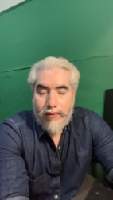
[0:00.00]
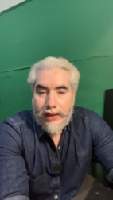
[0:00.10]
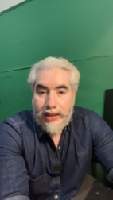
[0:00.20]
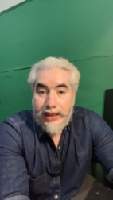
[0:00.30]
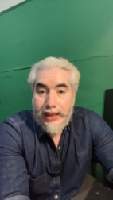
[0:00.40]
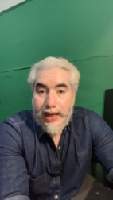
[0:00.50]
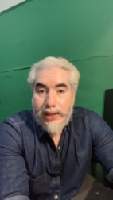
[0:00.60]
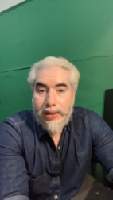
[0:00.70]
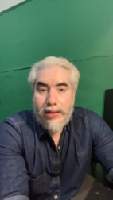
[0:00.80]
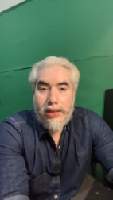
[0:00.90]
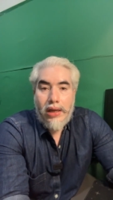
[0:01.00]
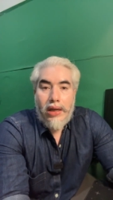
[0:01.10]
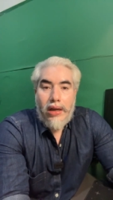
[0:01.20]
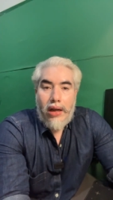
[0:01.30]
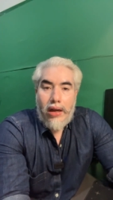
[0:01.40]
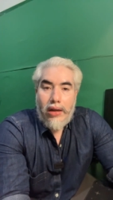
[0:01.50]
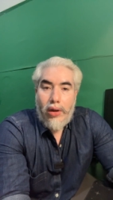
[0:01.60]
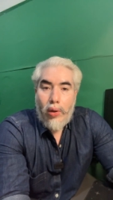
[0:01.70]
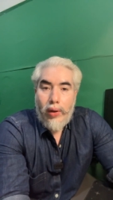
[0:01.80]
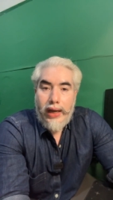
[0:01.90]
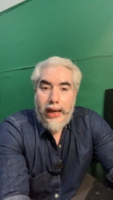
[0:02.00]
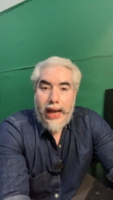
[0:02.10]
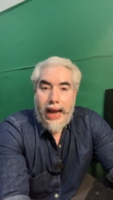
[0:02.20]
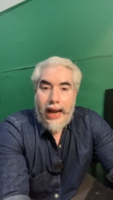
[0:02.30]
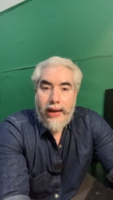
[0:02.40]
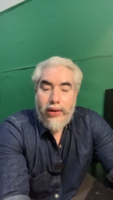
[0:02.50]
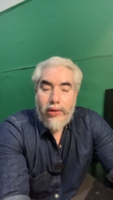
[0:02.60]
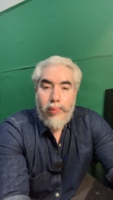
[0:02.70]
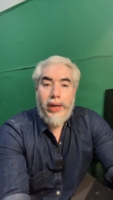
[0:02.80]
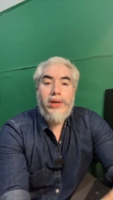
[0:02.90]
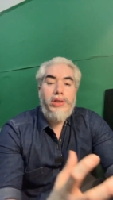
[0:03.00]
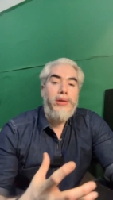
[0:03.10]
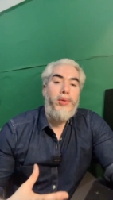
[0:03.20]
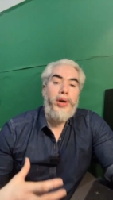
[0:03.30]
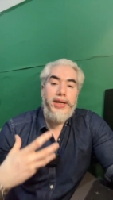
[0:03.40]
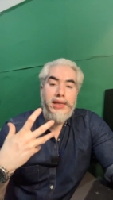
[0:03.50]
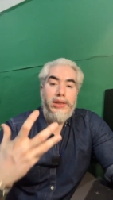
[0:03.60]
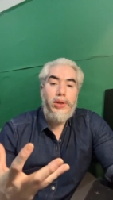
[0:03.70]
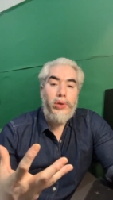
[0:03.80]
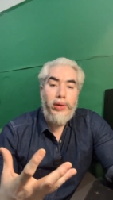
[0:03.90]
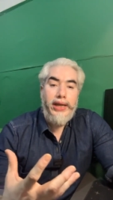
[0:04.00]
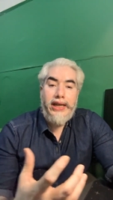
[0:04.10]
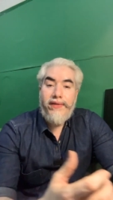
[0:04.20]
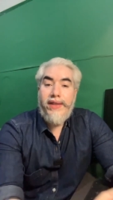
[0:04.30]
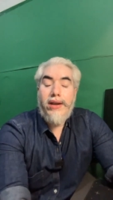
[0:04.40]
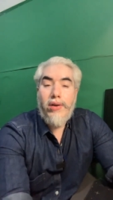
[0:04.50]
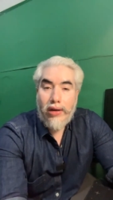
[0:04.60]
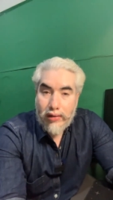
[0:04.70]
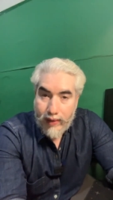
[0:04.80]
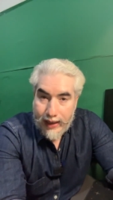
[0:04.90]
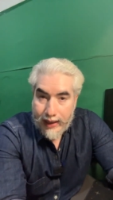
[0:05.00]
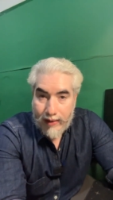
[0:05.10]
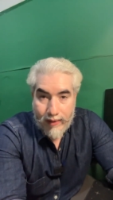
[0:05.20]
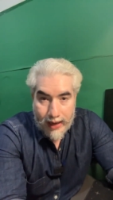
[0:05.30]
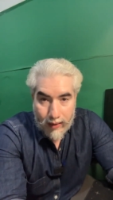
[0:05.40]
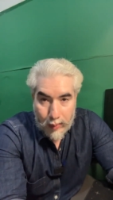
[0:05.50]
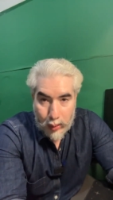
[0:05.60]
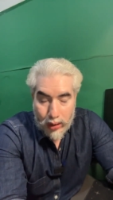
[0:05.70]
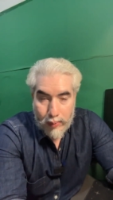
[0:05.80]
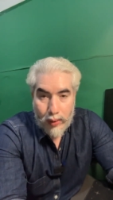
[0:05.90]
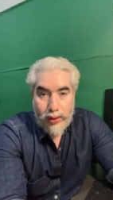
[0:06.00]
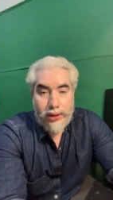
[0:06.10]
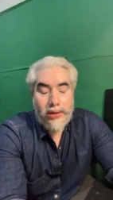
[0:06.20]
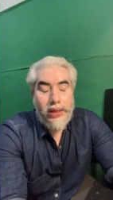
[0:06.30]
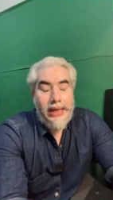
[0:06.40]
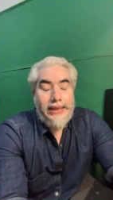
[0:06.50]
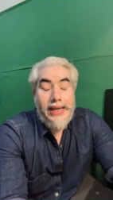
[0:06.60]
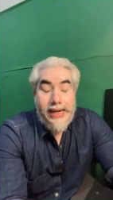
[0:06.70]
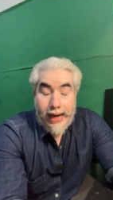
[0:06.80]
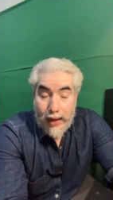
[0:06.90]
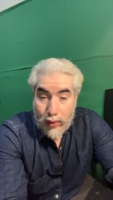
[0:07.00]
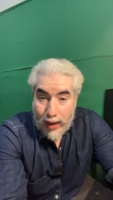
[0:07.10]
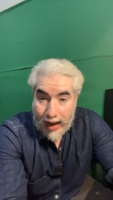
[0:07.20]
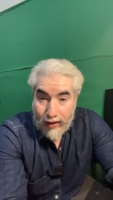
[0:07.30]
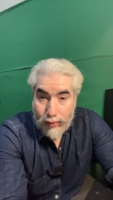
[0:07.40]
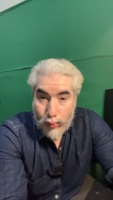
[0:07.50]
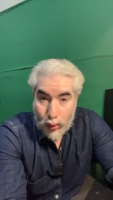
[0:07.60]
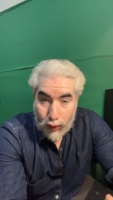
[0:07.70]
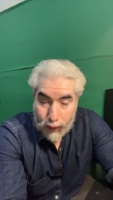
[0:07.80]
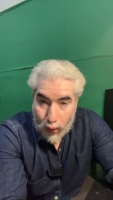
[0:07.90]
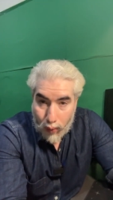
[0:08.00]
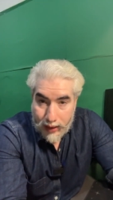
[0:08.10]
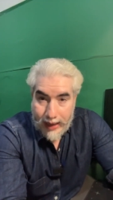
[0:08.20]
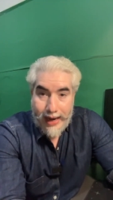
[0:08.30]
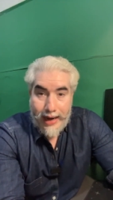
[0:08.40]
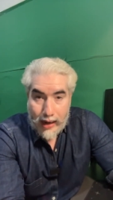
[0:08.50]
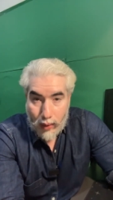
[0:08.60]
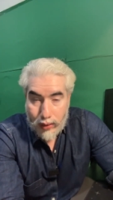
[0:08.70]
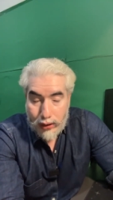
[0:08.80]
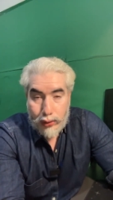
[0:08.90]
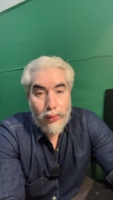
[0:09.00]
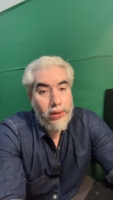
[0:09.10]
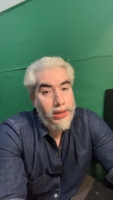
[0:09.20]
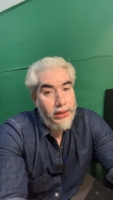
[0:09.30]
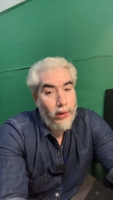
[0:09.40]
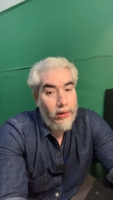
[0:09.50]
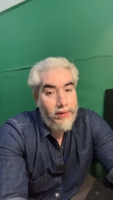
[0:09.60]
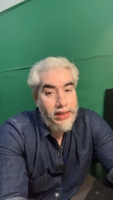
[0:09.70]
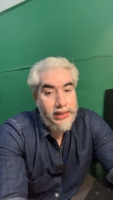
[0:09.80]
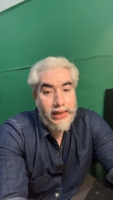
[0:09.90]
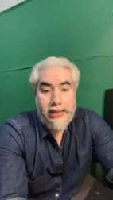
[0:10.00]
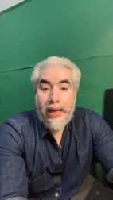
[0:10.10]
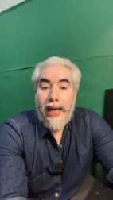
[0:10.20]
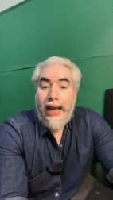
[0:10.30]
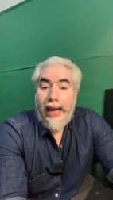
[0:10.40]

with teenagers uh, growing, and you know because their body is growing, and if they are not very aware about their posture, they tend to have more forward head, rounded shoulders, and all of these things.